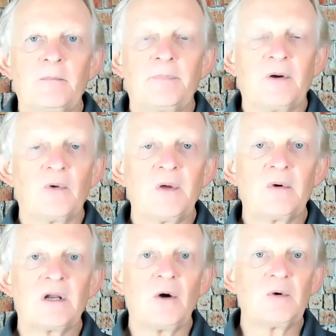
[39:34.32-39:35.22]
But we
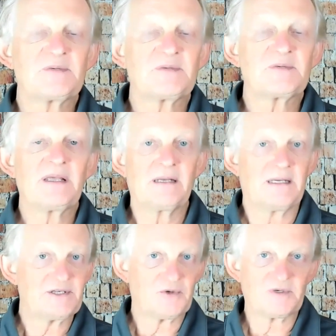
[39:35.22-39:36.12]
would always begin,
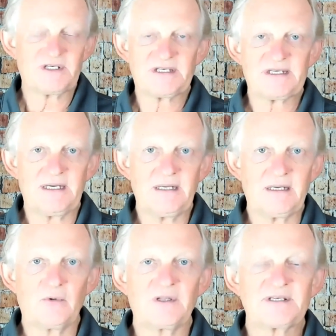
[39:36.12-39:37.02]
as you were just
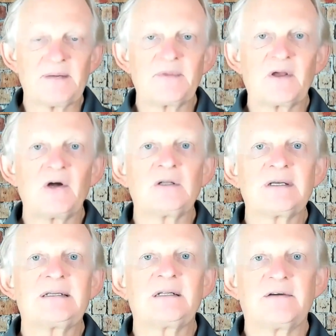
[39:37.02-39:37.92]
saying, with something called a
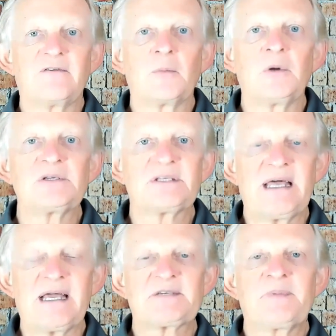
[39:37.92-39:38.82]
deliverables
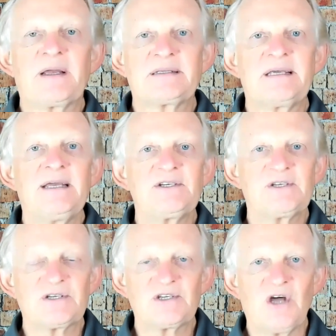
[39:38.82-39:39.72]

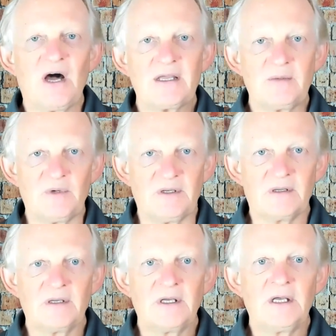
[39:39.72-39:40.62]
expectations document,
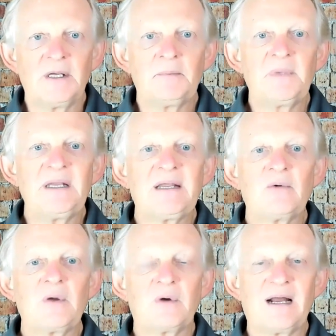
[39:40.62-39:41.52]
meaning
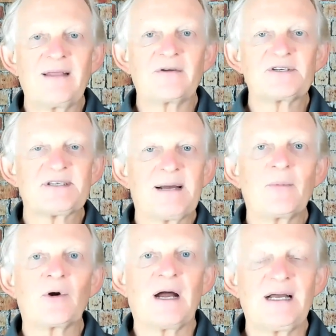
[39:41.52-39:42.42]
we would either
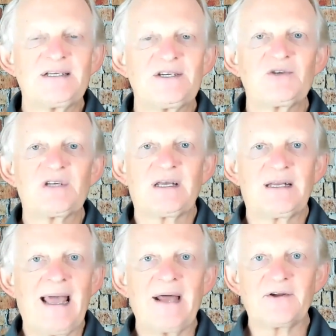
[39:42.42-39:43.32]
summarize using an
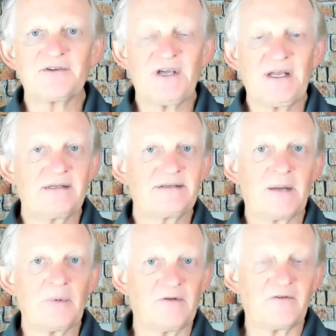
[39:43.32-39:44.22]
annotated
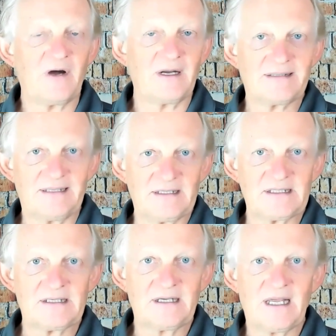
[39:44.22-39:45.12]
table of
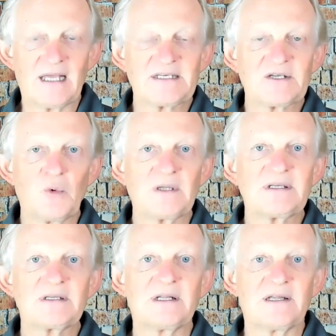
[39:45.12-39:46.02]
contents as to what
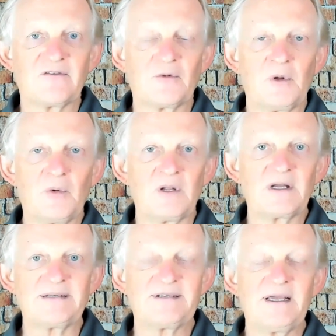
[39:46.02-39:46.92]
the deliverable will
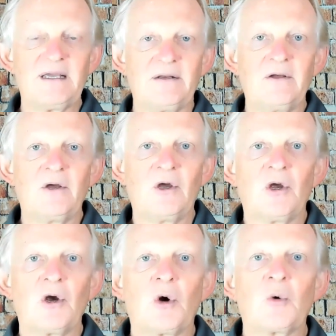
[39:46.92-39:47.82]
contain,
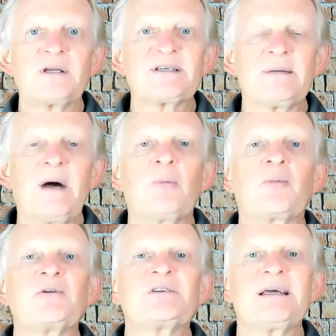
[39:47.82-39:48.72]
or we somehow
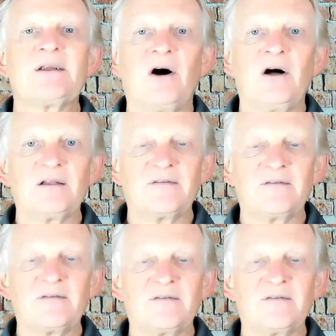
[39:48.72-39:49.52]
present all of